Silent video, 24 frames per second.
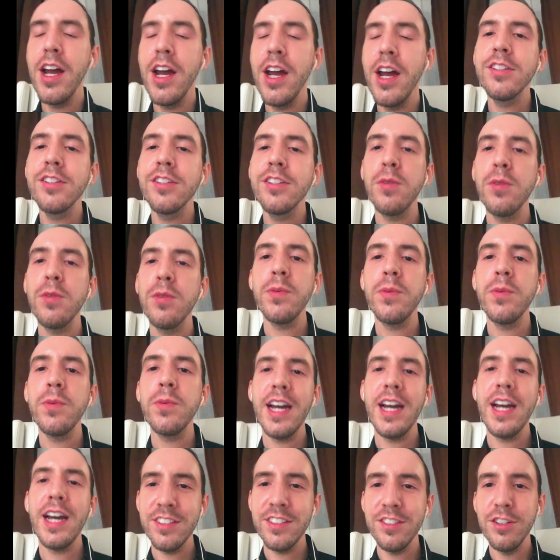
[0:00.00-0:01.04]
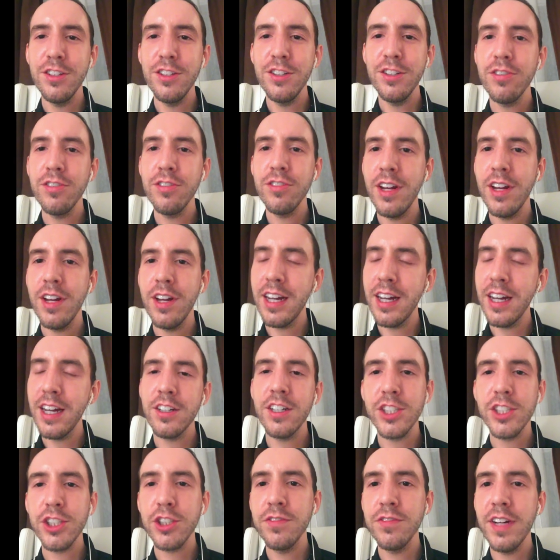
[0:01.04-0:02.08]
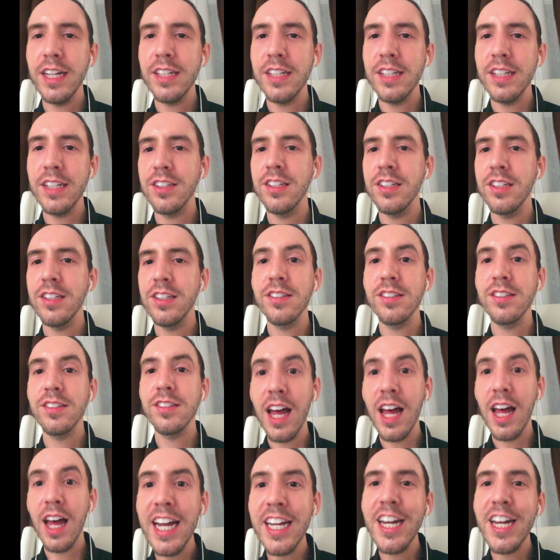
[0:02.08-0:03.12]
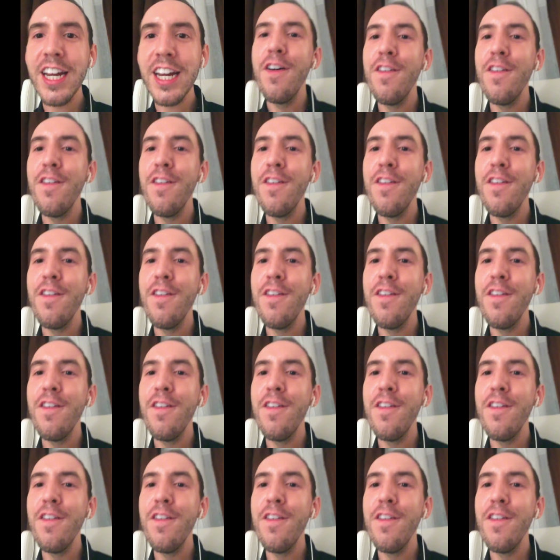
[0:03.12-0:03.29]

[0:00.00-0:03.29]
So when we have these new technological advances like